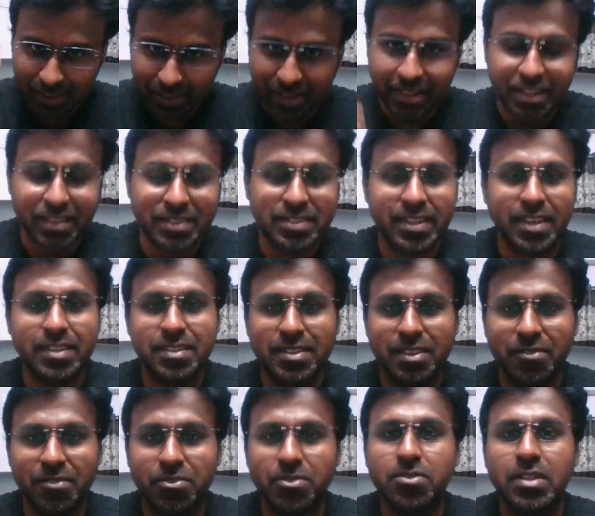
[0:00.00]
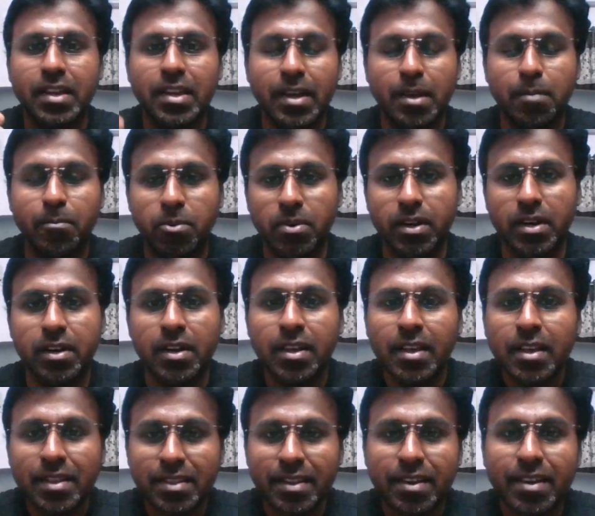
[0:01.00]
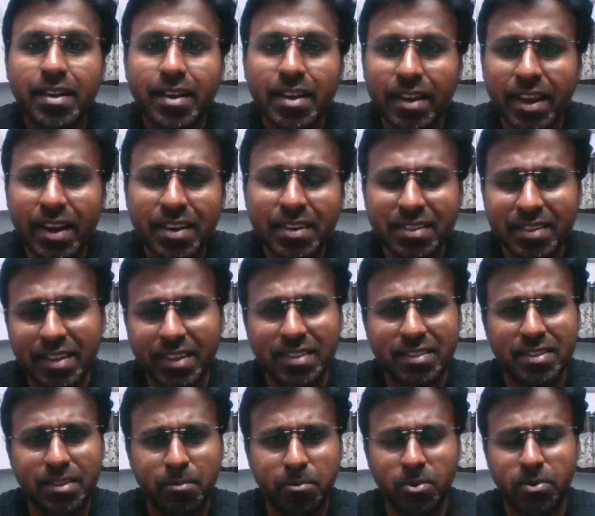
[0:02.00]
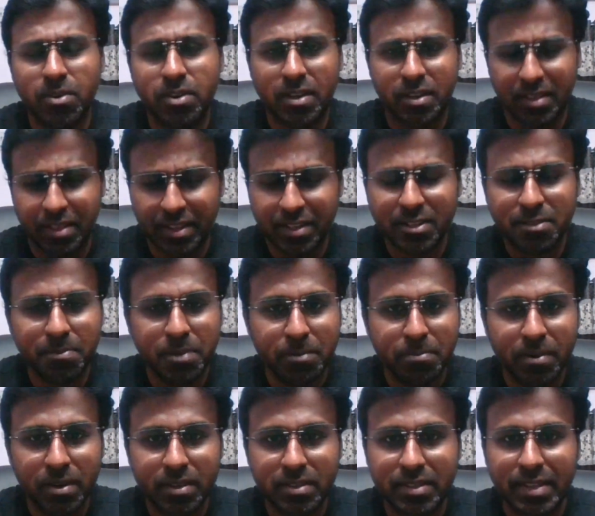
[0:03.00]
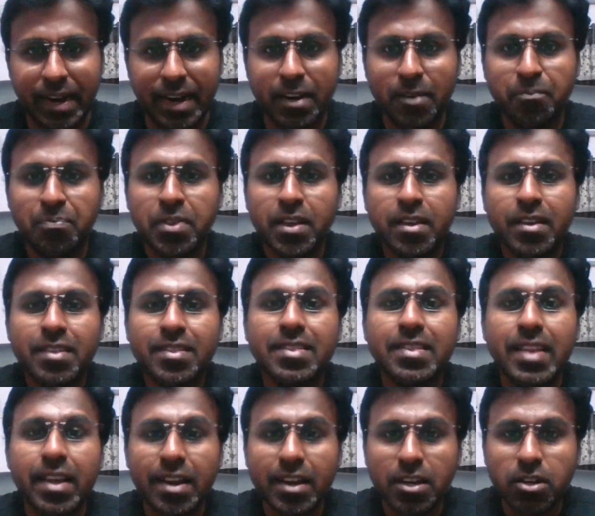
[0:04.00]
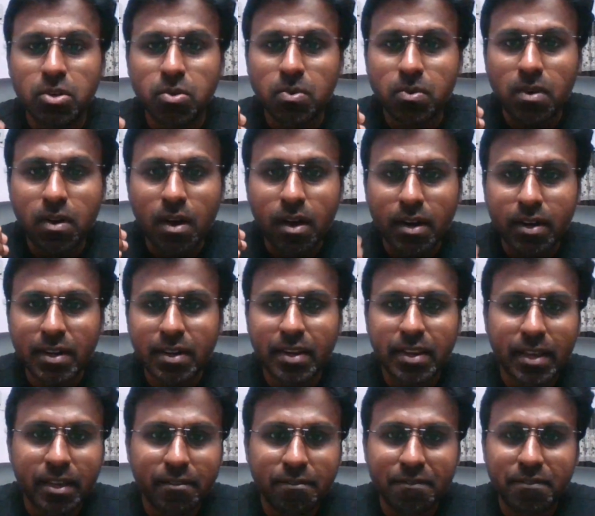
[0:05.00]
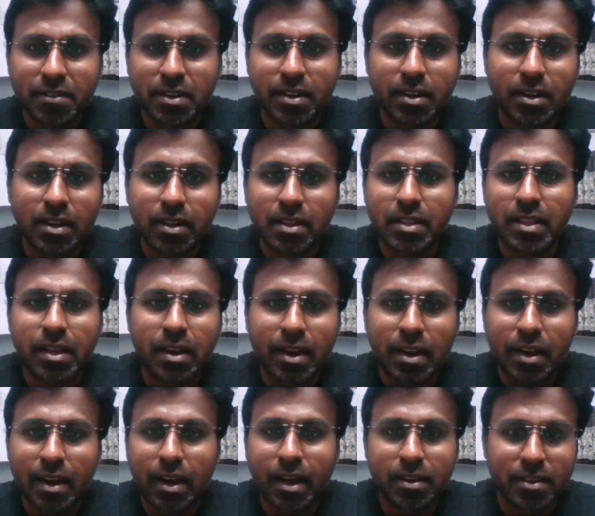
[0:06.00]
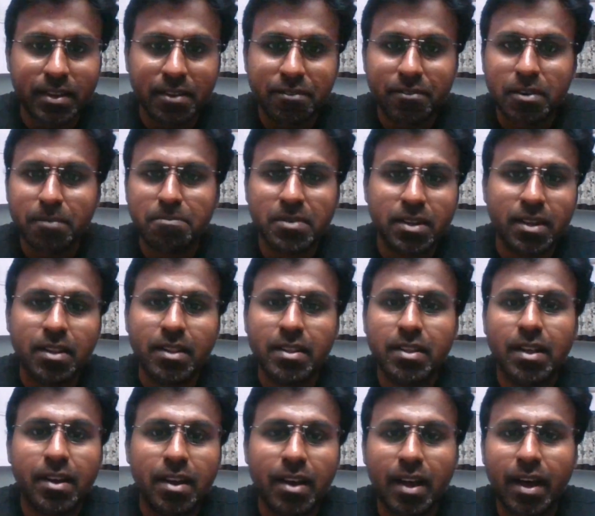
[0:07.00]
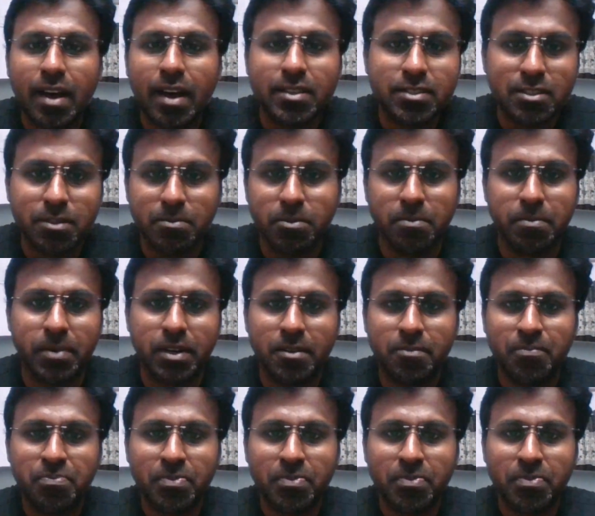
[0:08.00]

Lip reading: in a sense, if you think about it, the great things about these people is that they do not give up till the last moment.